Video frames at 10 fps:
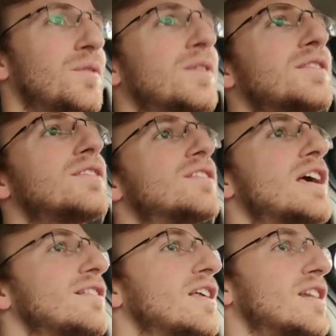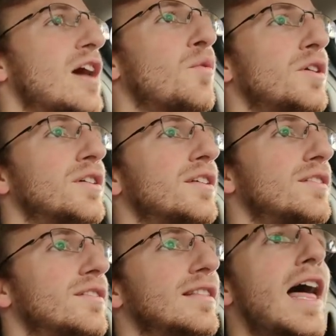Once the Tesla network
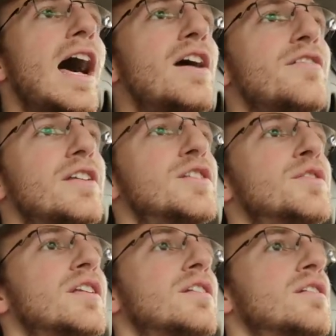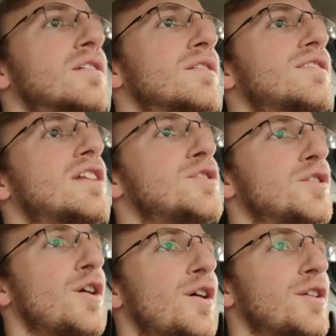is live and you can send
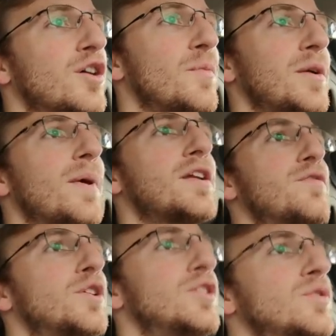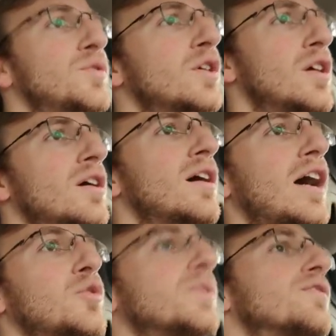your car to go make money for you,
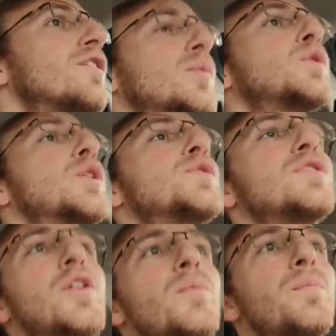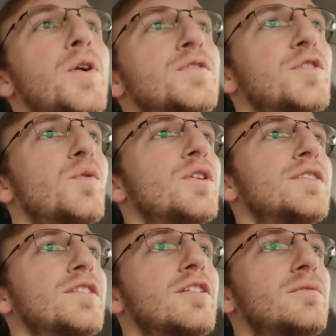I will be far more interested in purchasing one
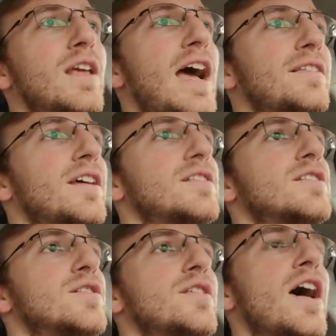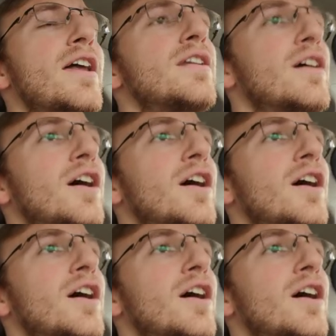as an asset to do that.